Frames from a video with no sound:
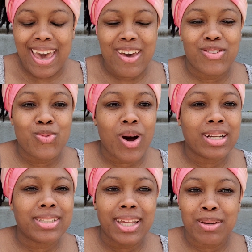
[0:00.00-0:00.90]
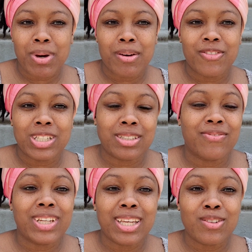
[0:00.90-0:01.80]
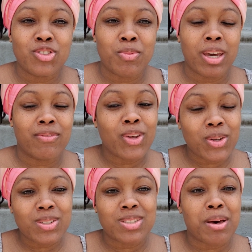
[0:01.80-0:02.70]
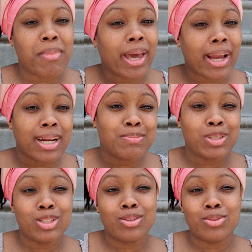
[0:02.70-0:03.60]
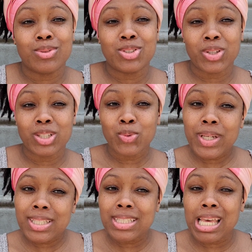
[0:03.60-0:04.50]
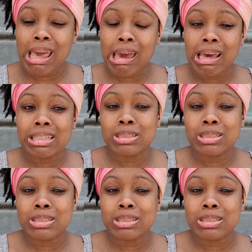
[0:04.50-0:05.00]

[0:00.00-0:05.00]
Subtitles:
If you've watched any of my recent videos, you may have noticed that my hair has been in a two-strand twist, and it's